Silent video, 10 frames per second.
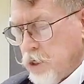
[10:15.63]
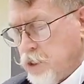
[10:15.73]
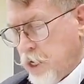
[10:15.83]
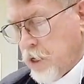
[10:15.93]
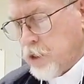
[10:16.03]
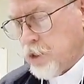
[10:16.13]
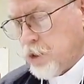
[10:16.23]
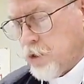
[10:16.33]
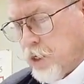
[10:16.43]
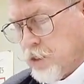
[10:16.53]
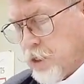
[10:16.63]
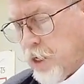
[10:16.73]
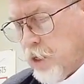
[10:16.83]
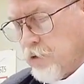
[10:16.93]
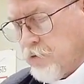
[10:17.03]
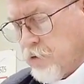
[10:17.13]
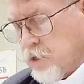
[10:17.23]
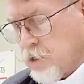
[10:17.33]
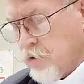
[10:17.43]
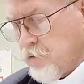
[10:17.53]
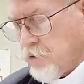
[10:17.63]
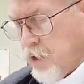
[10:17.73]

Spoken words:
A challenge in translating the first